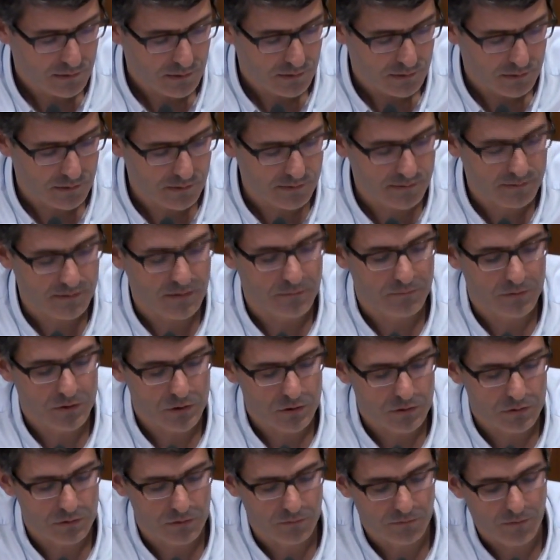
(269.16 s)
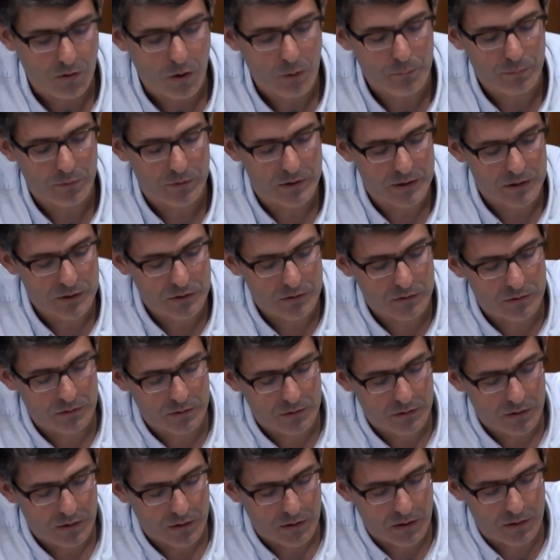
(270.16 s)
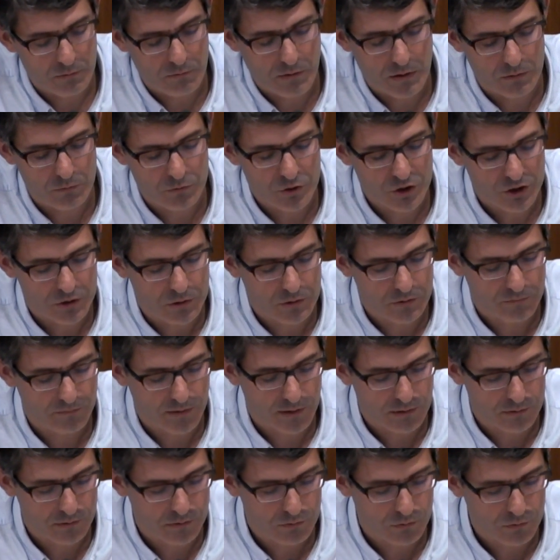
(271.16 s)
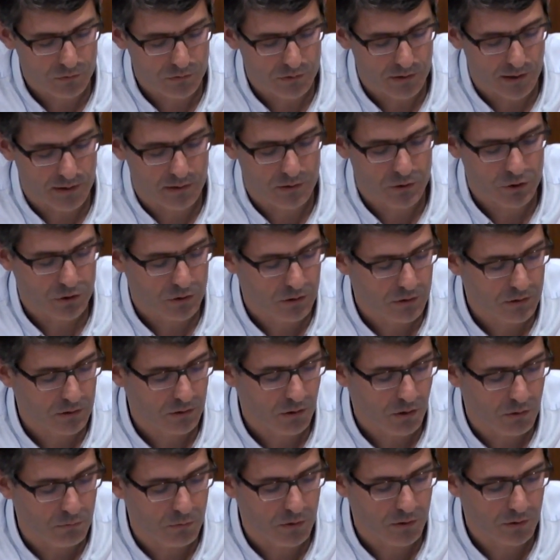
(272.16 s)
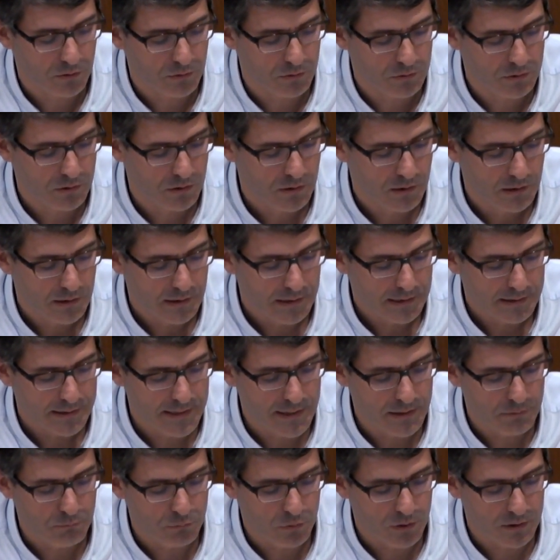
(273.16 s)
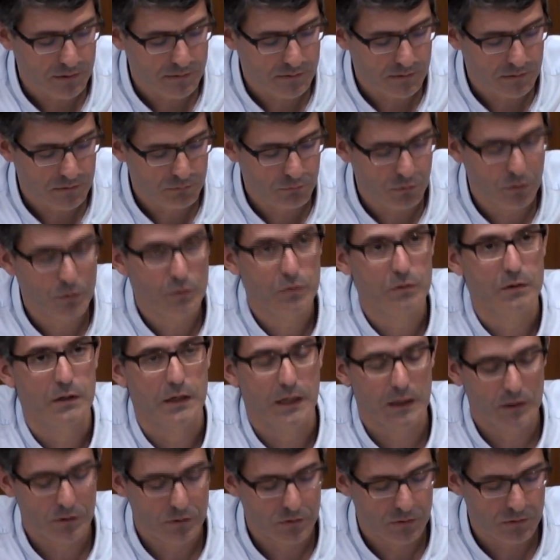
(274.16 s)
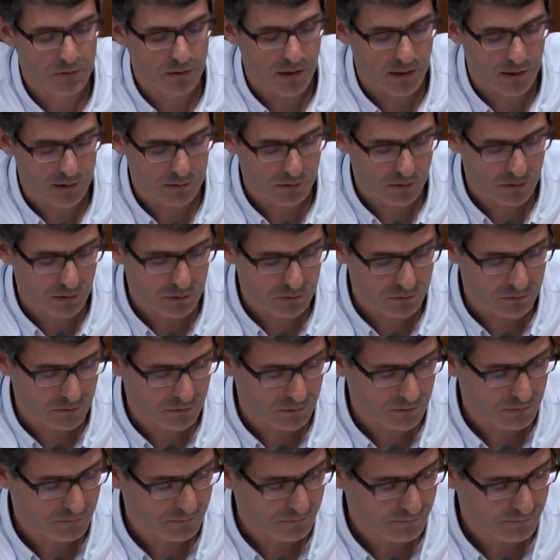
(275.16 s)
This is a vision of cooperation around shared values and a shared common good that embraces both nature and culture.